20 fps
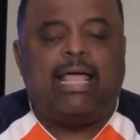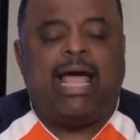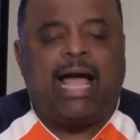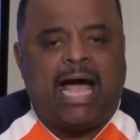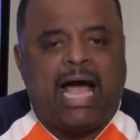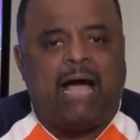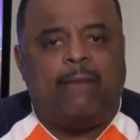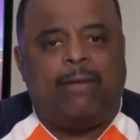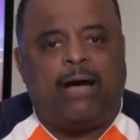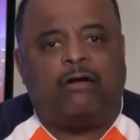
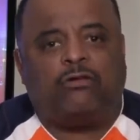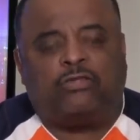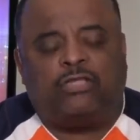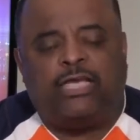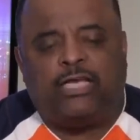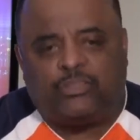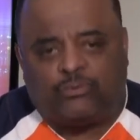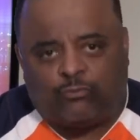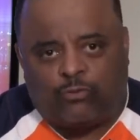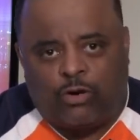How about
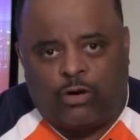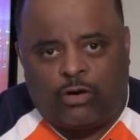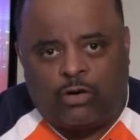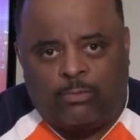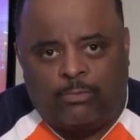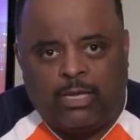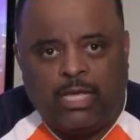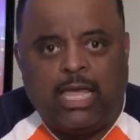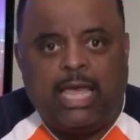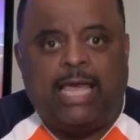this,
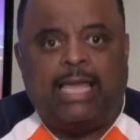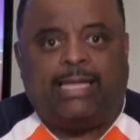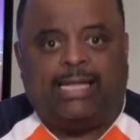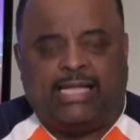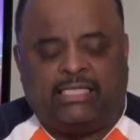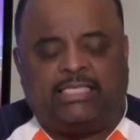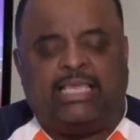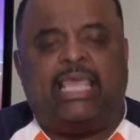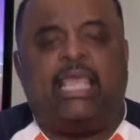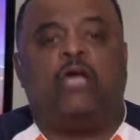Rahm?
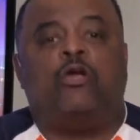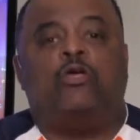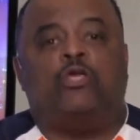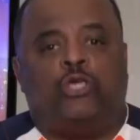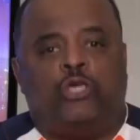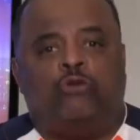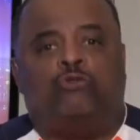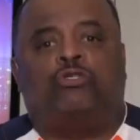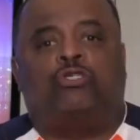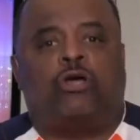Let's hear
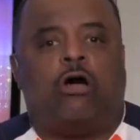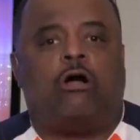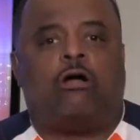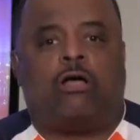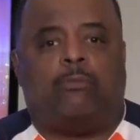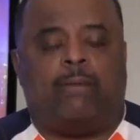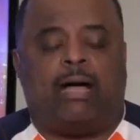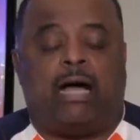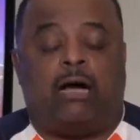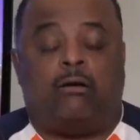you
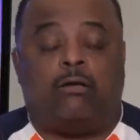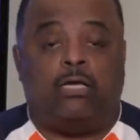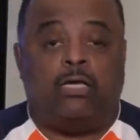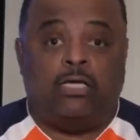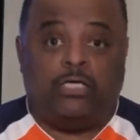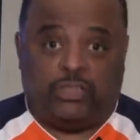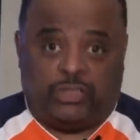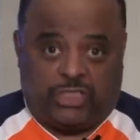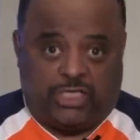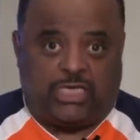talk about
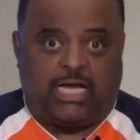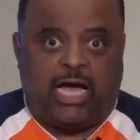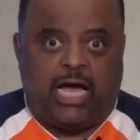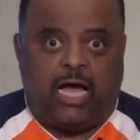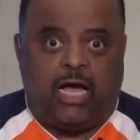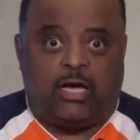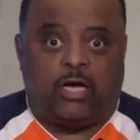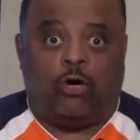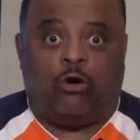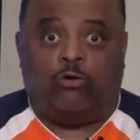
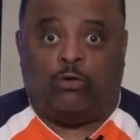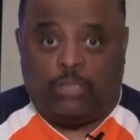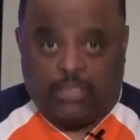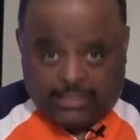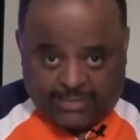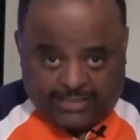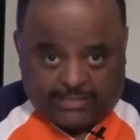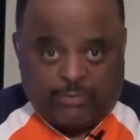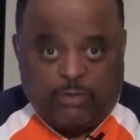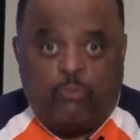Chicago,
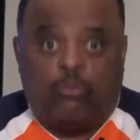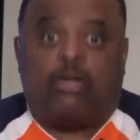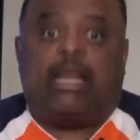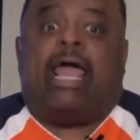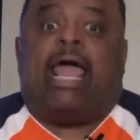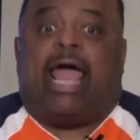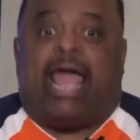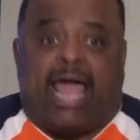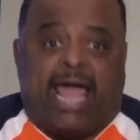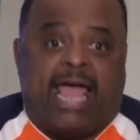since we want
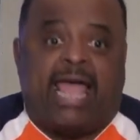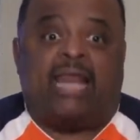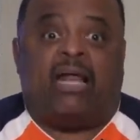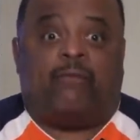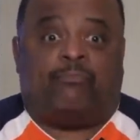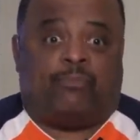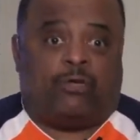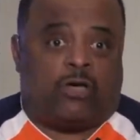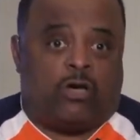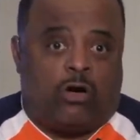to add
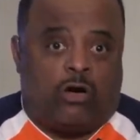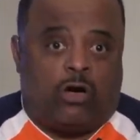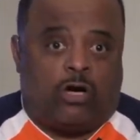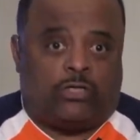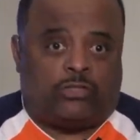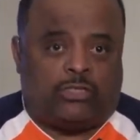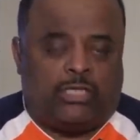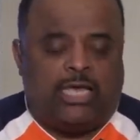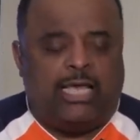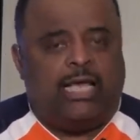up the
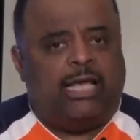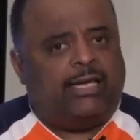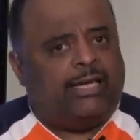cost.